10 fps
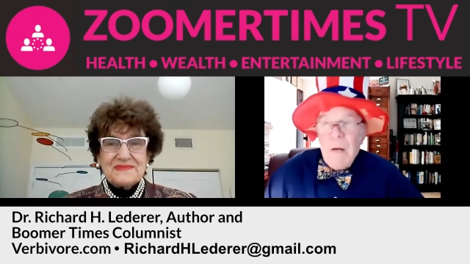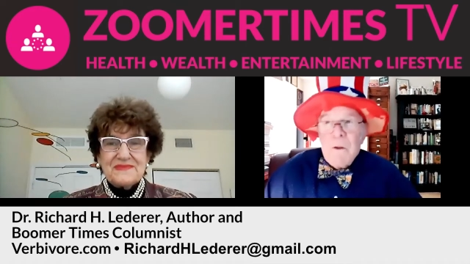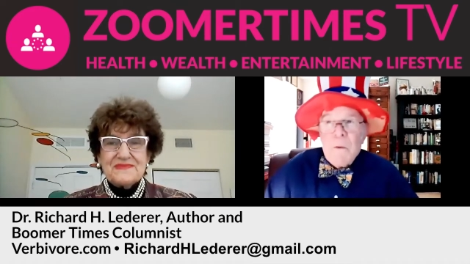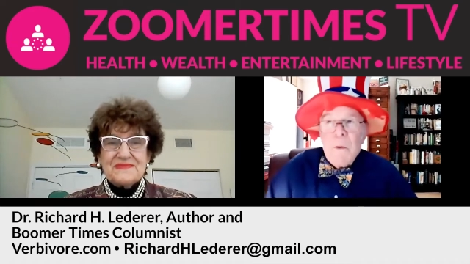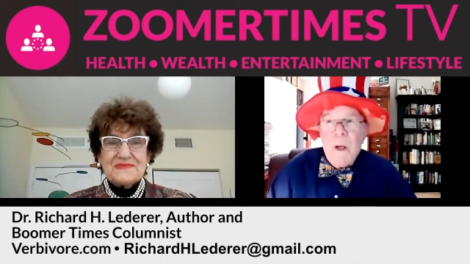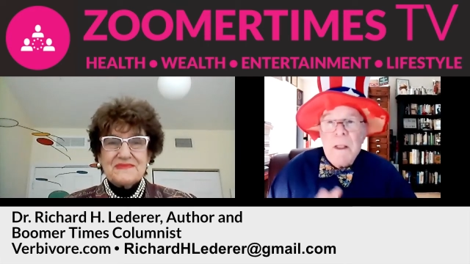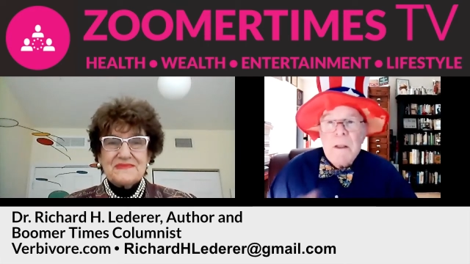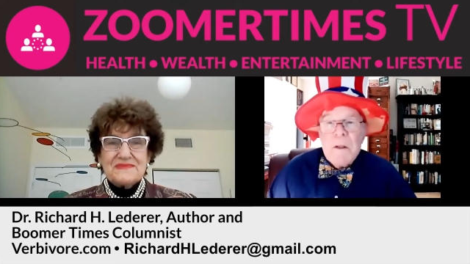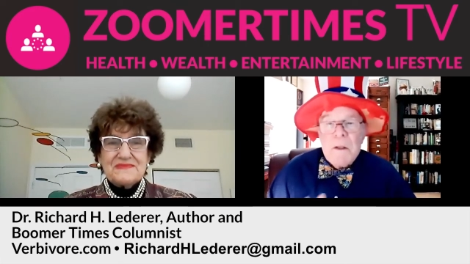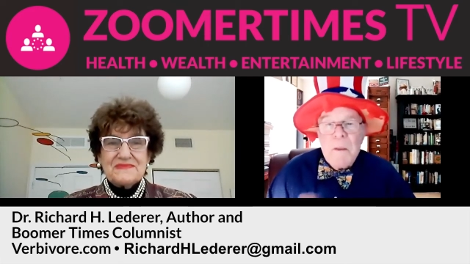Speaker 1: was
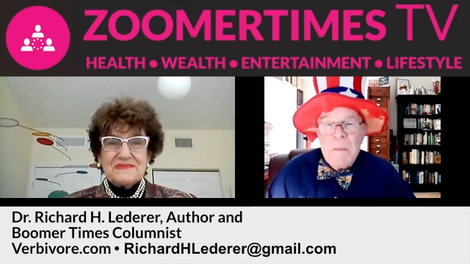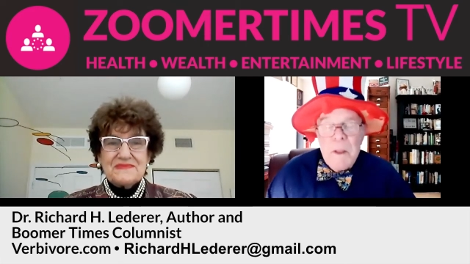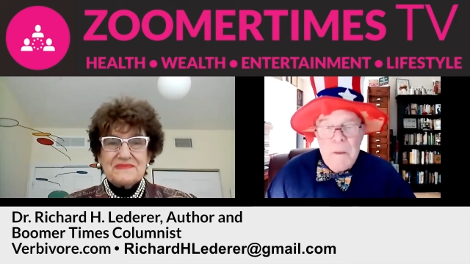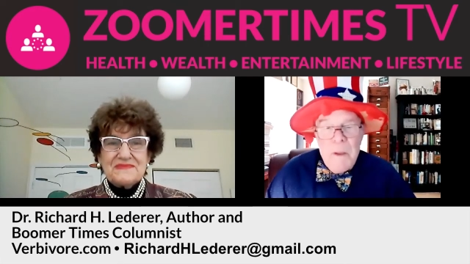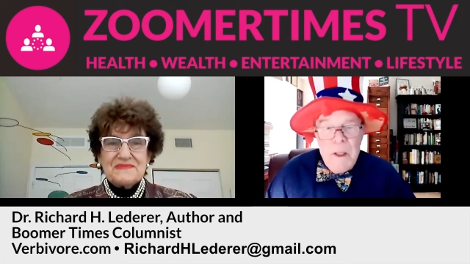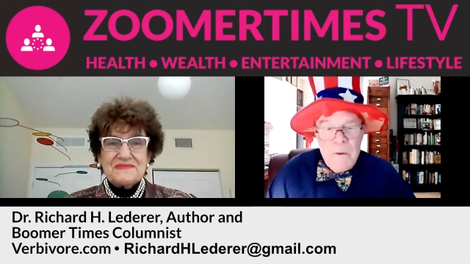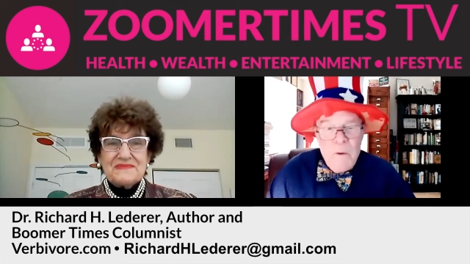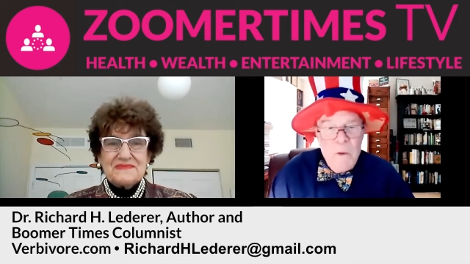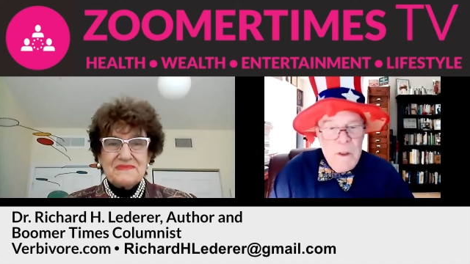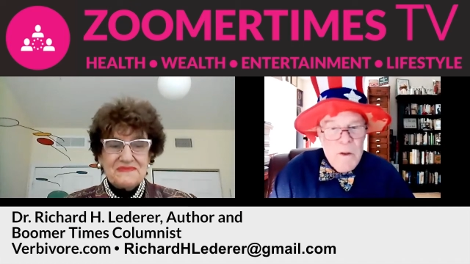writing to somebody about
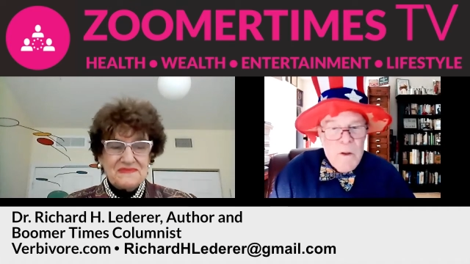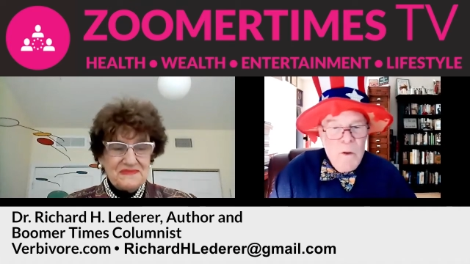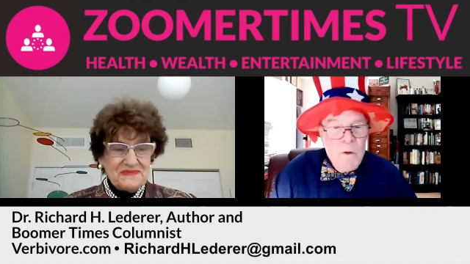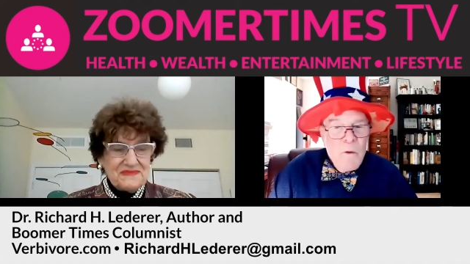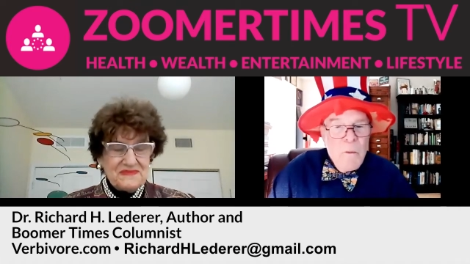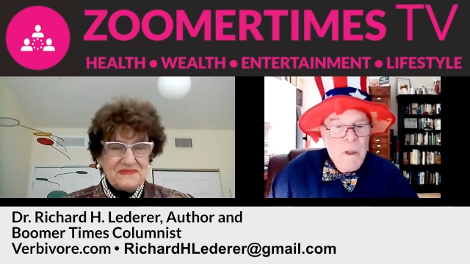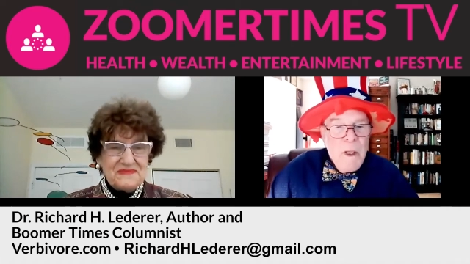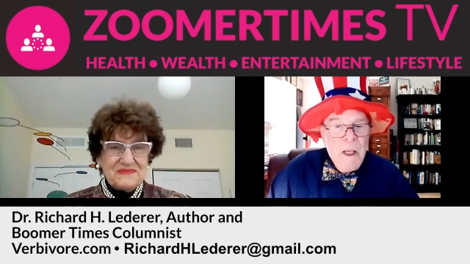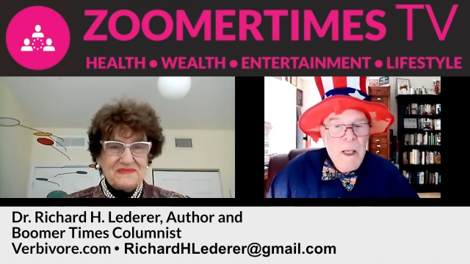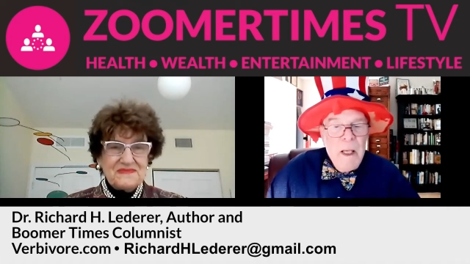doing a Zoom,
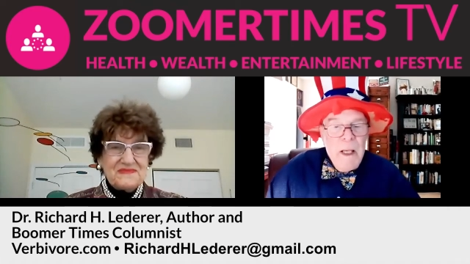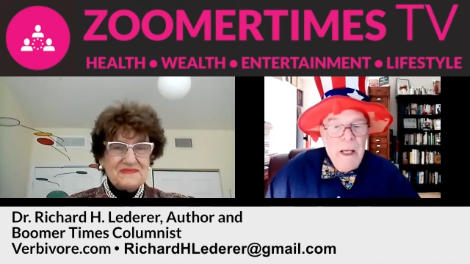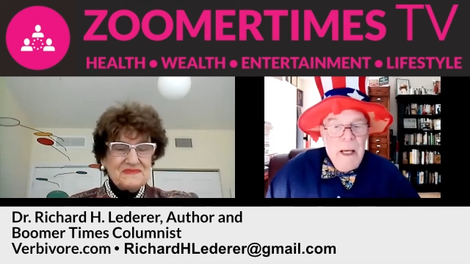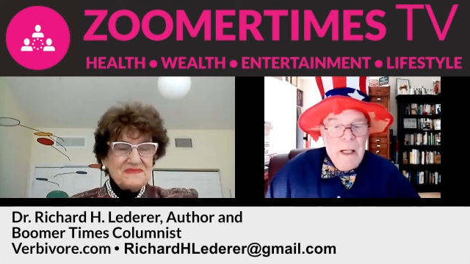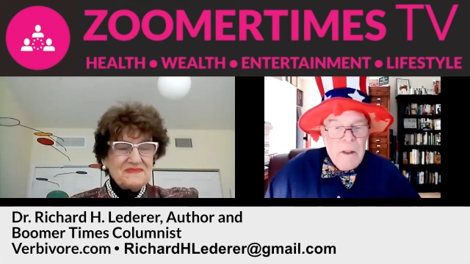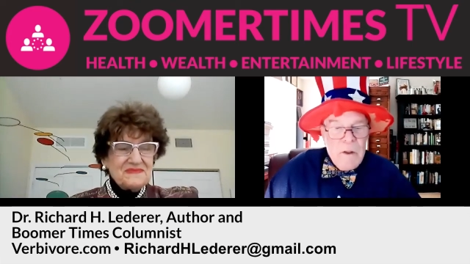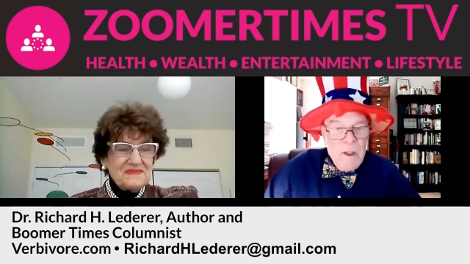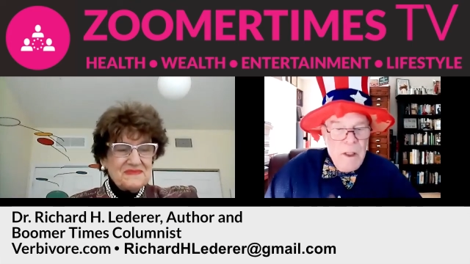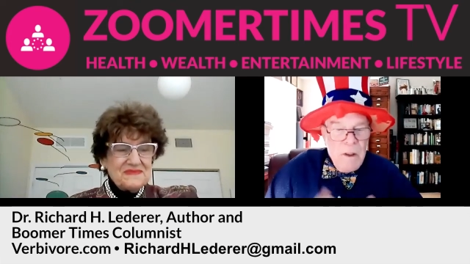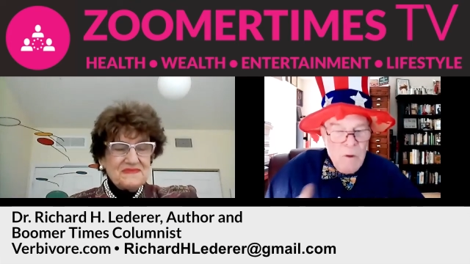and I
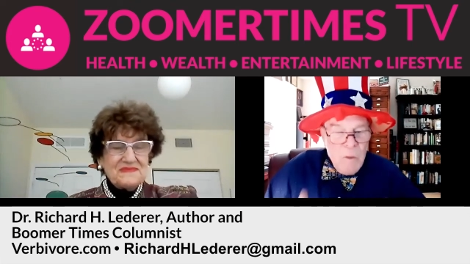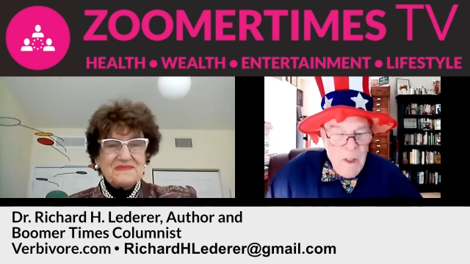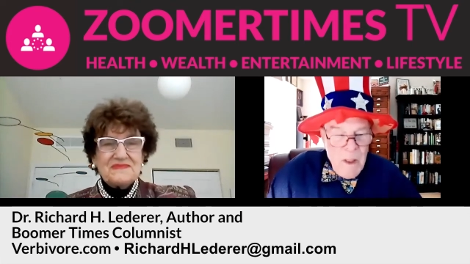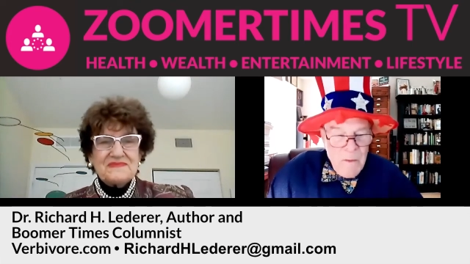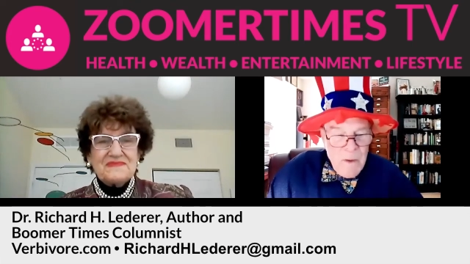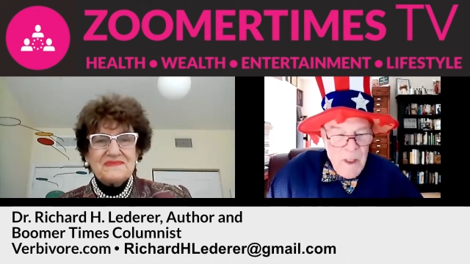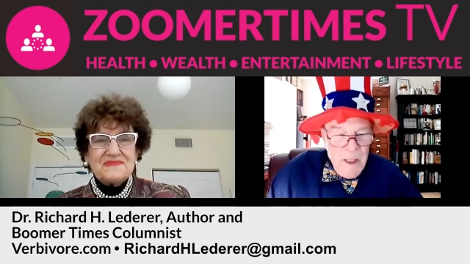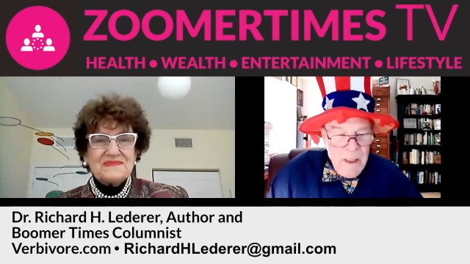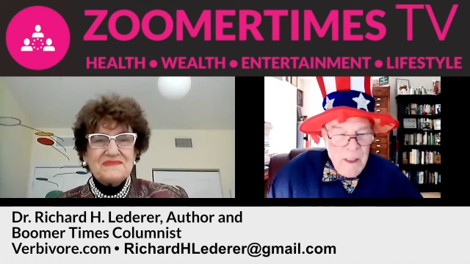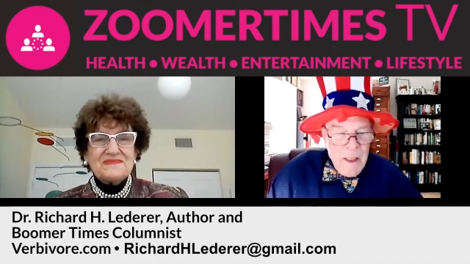said, "Here's what I would
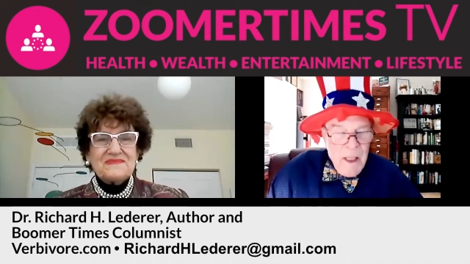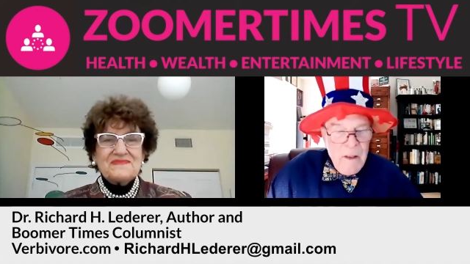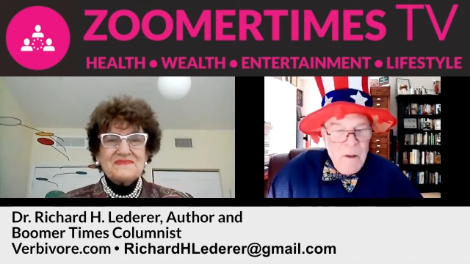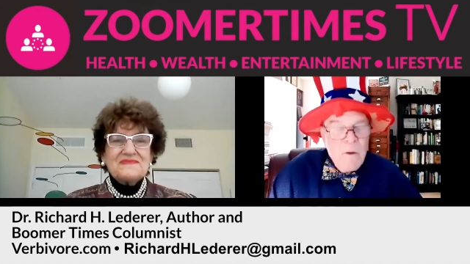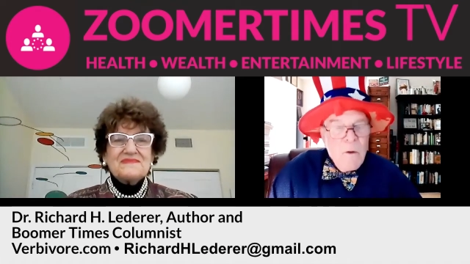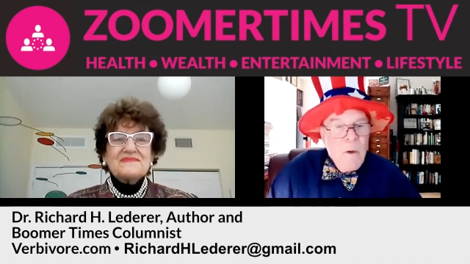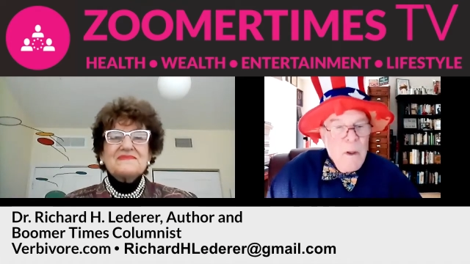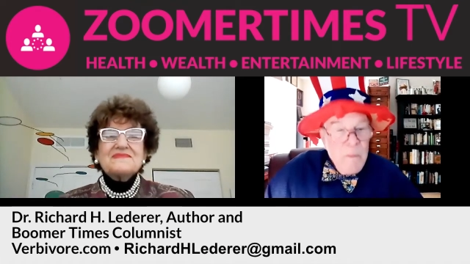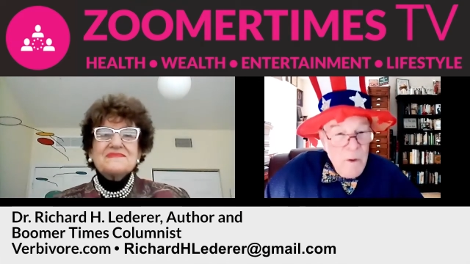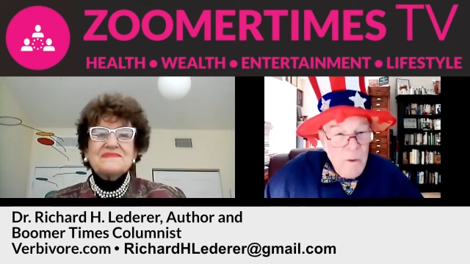like. I'd like you to
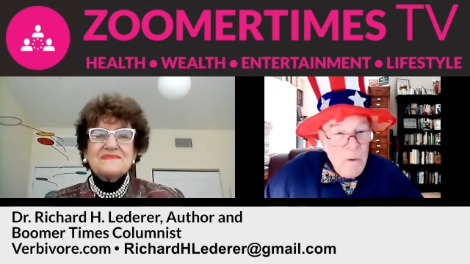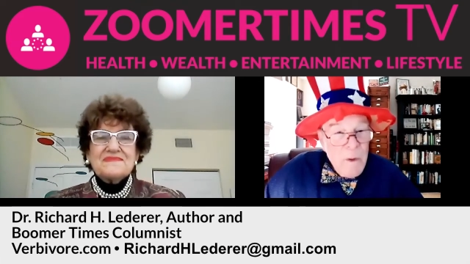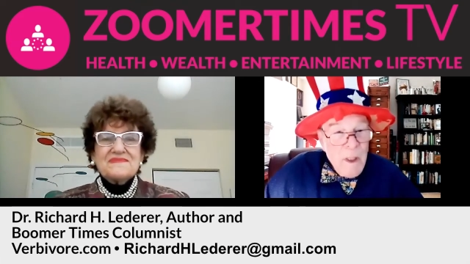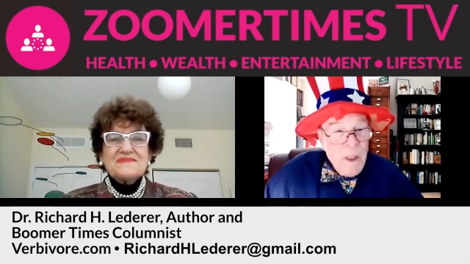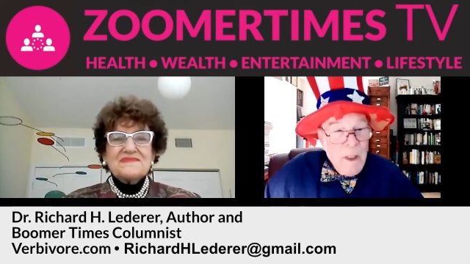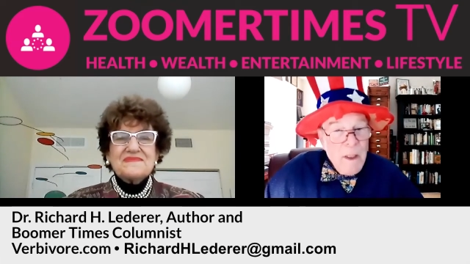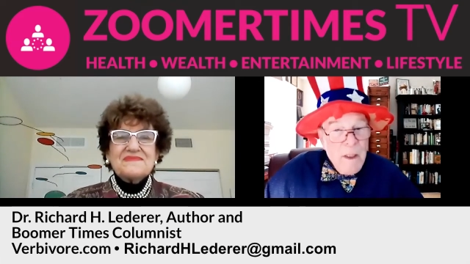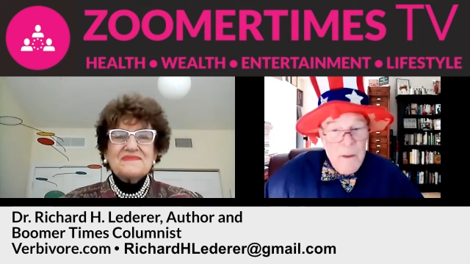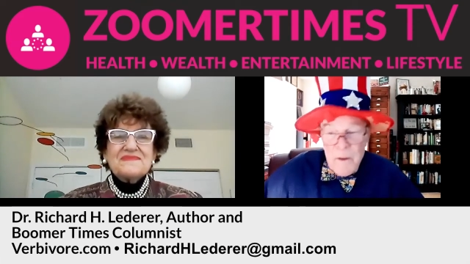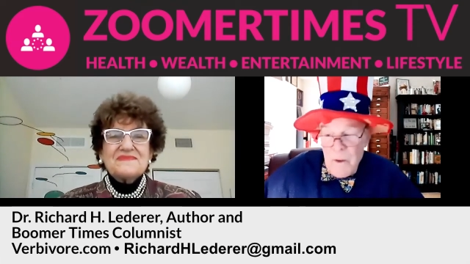unmute
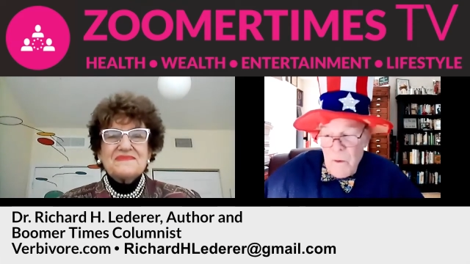uh, the